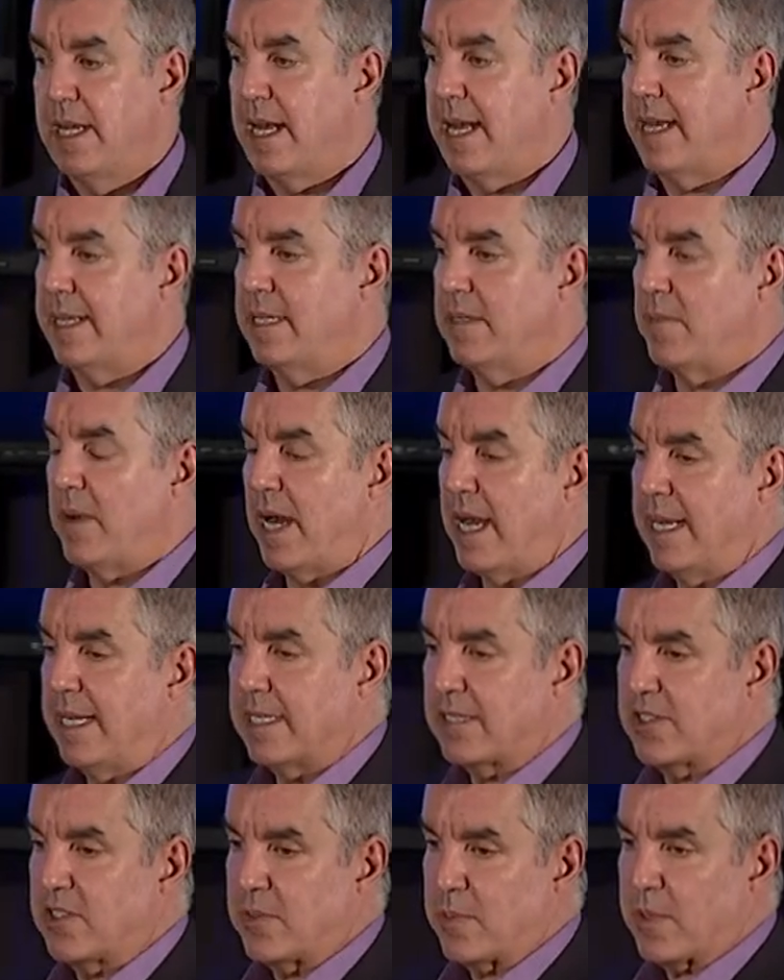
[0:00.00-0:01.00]
And in my
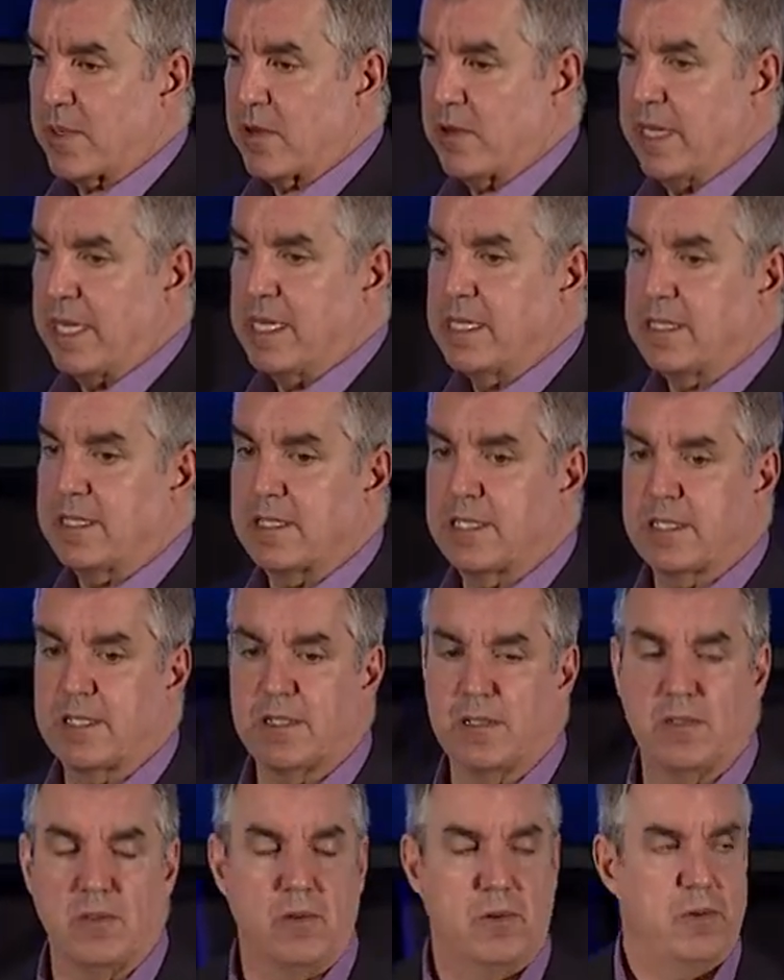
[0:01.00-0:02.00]
experience,
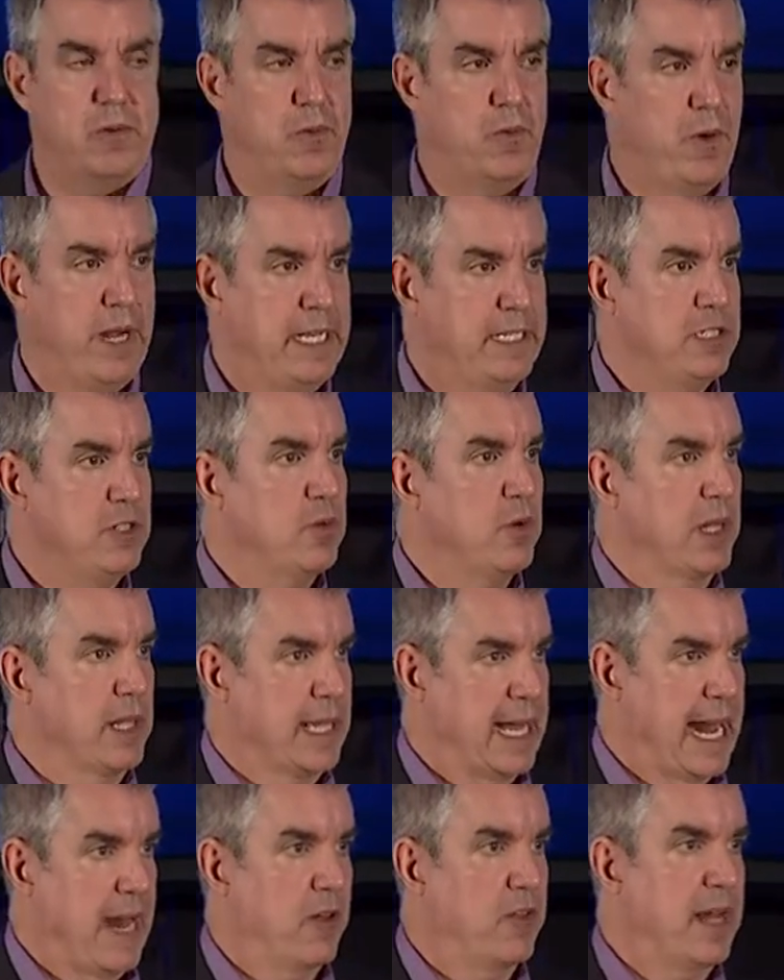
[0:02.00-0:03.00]
when you
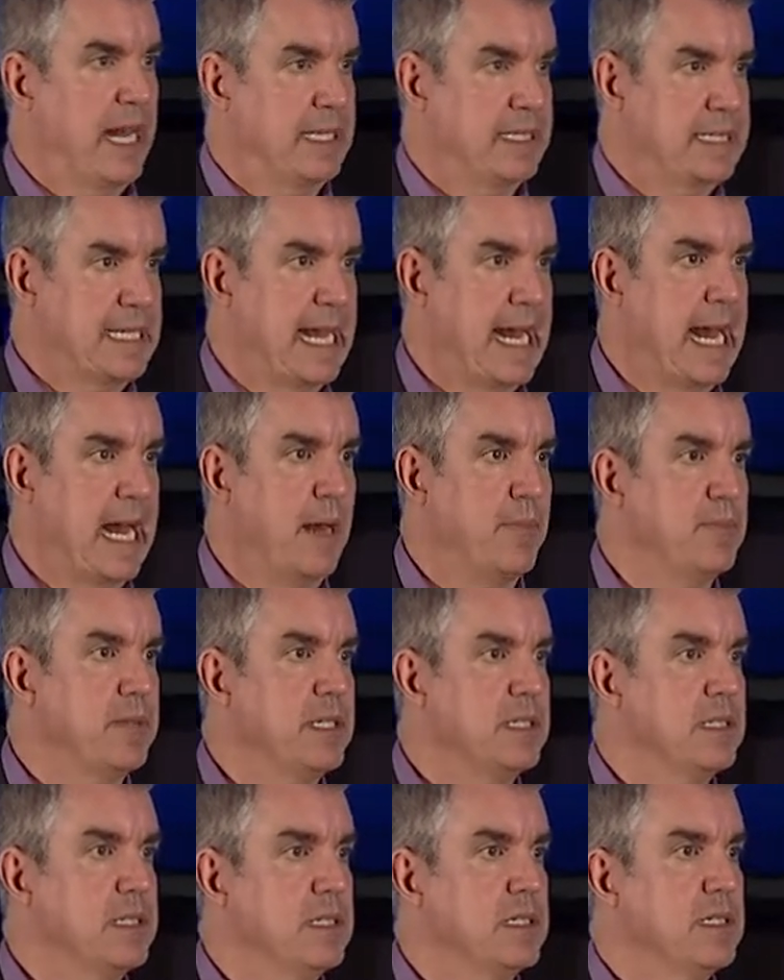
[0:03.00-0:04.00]
allow that to
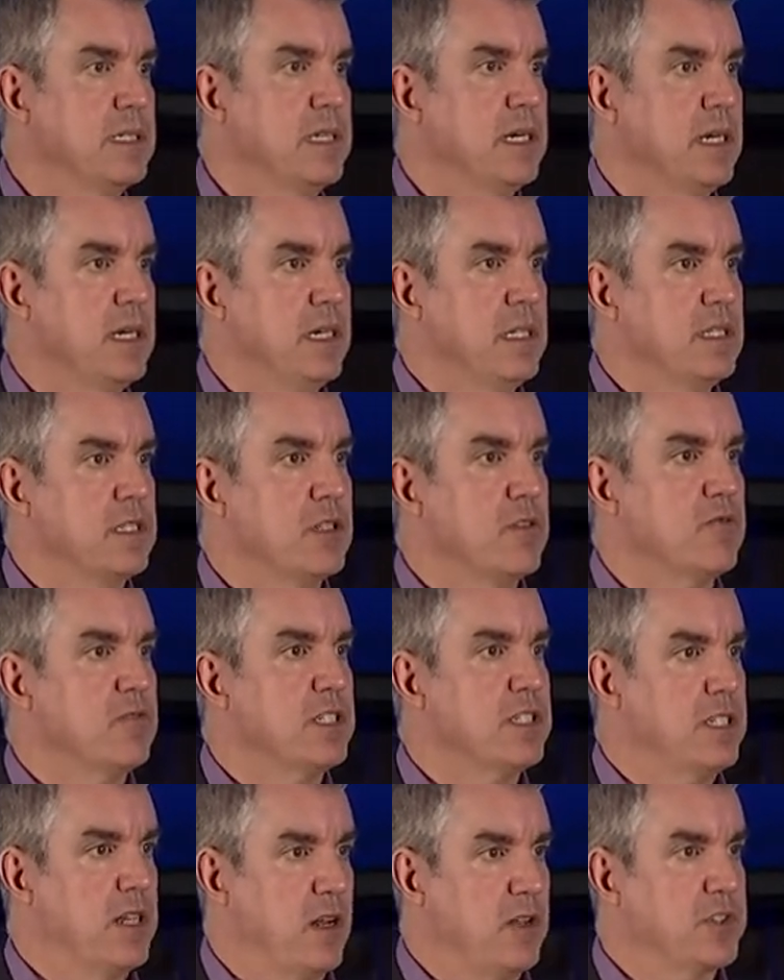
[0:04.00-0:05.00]
happen, the
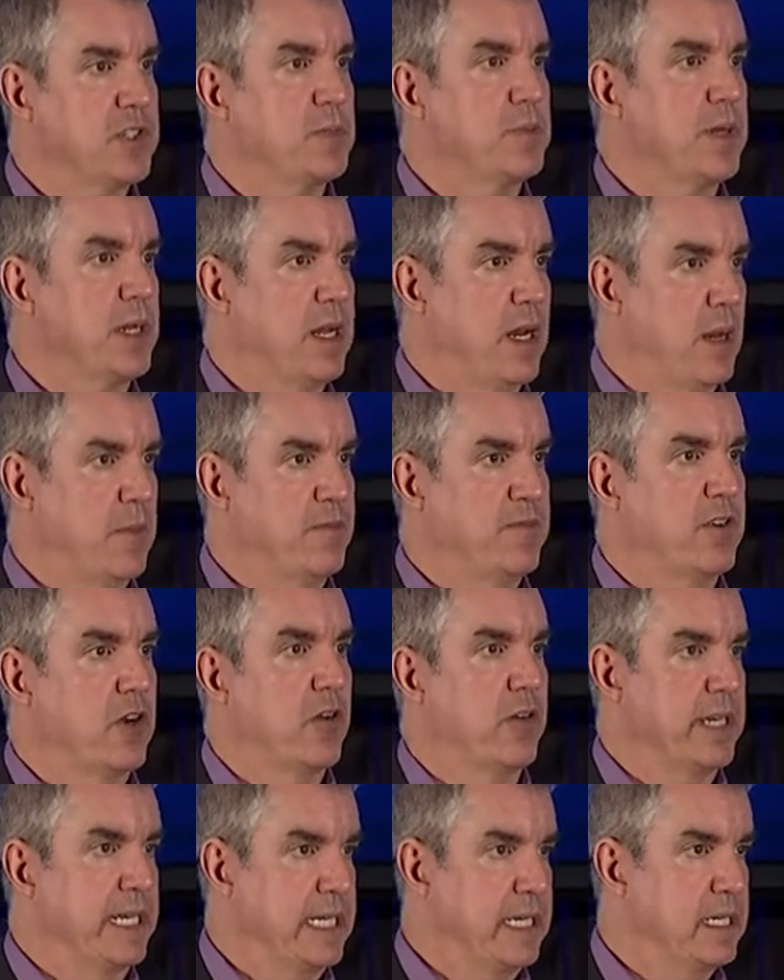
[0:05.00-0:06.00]
results become
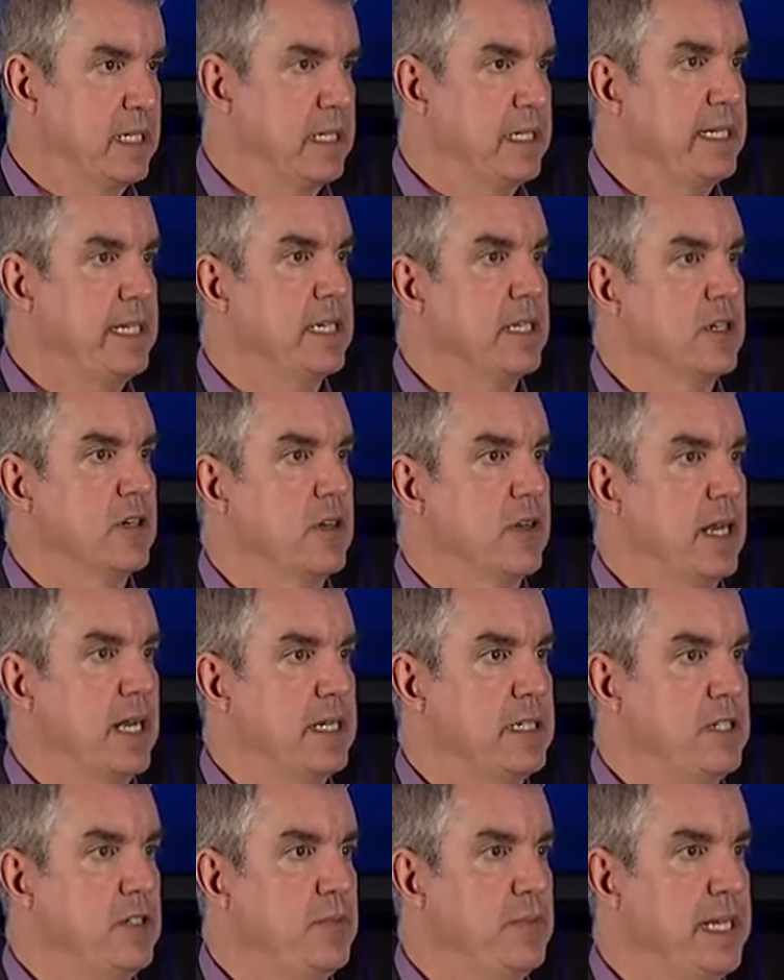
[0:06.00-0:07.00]
very clear
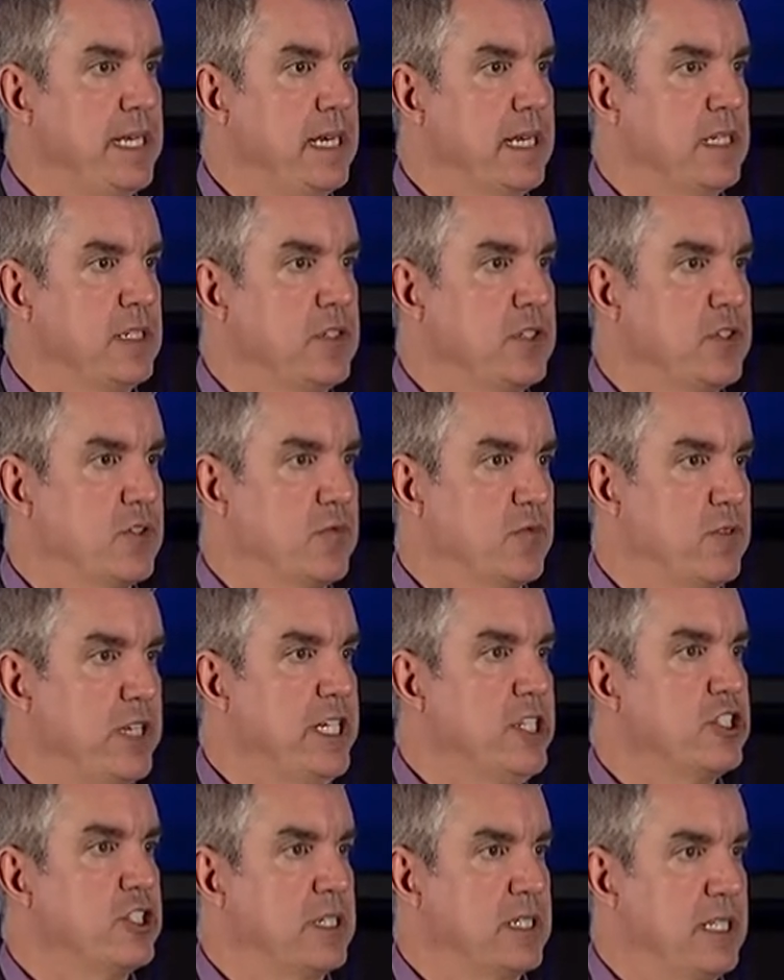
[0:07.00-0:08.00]
and you begin to
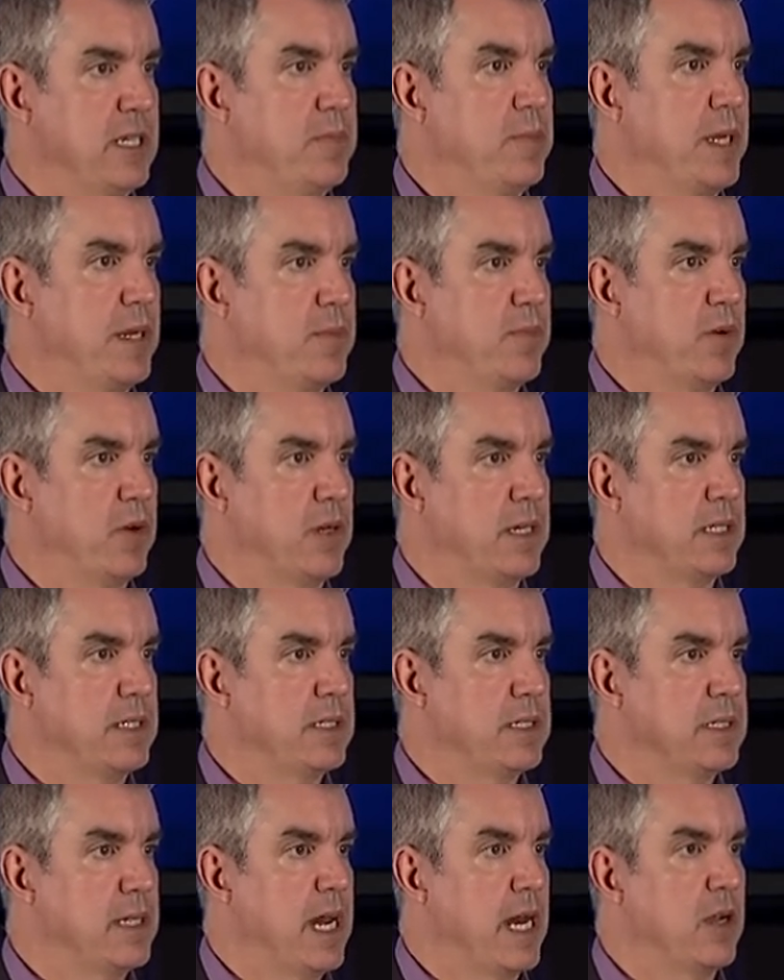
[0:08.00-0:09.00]
reach a tipping point.
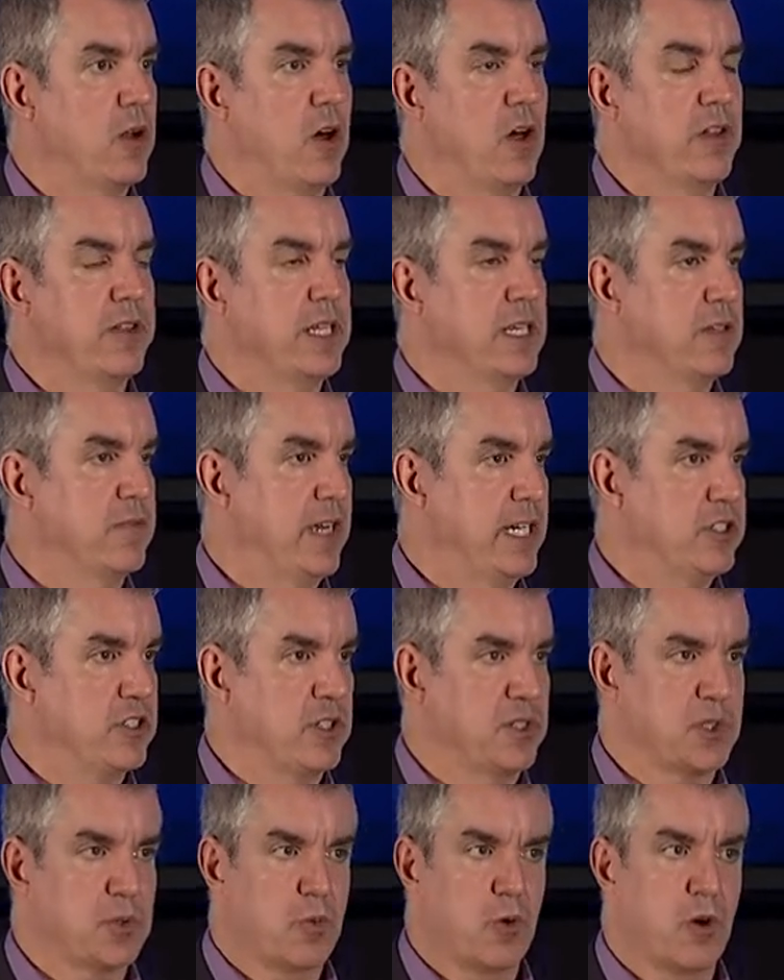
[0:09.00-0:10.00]
Not all the
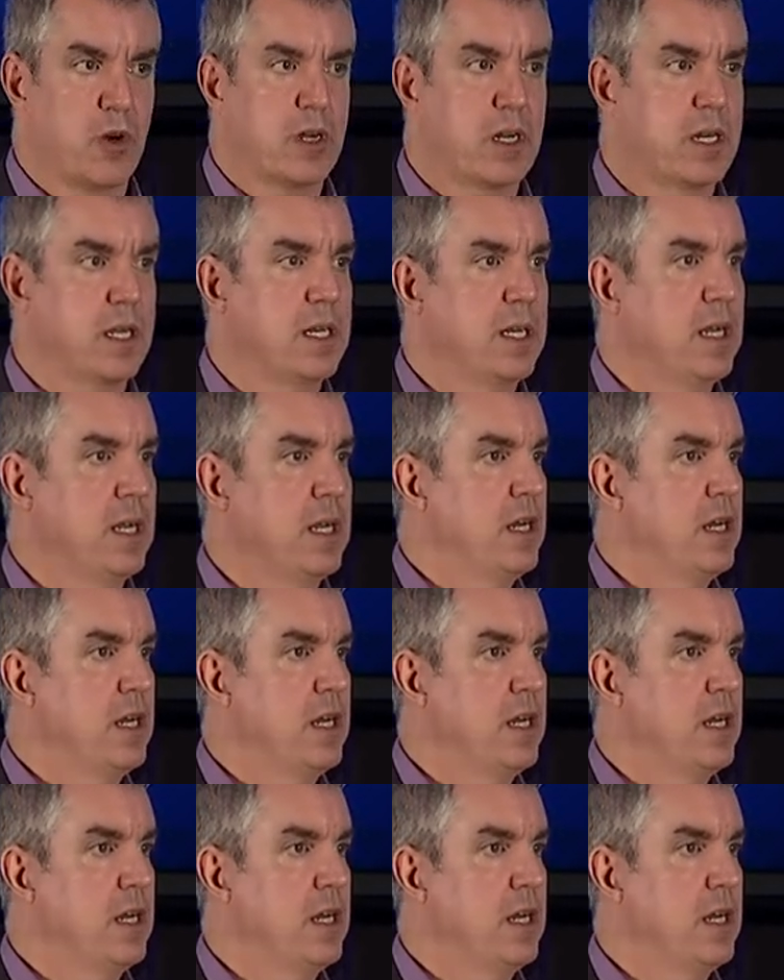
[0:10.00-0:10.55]
innovations work.